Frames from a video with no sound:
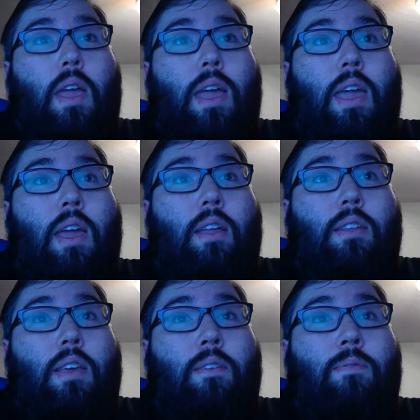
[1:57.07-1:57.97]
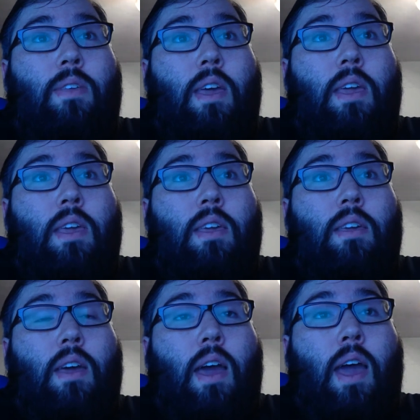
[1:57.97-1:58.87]
and if
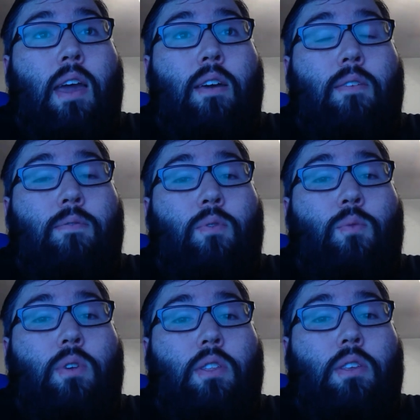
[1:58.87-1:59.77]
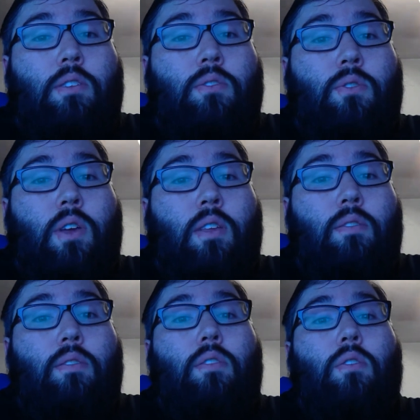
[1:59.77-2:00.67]
they have one of these
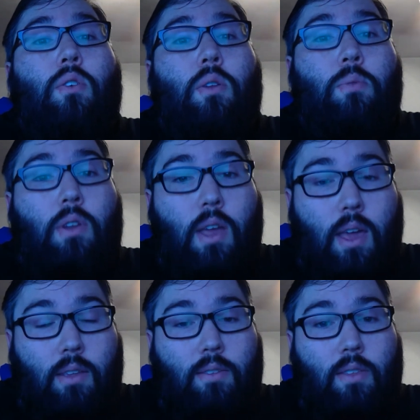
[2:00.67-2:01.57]
traits, you're going to put an X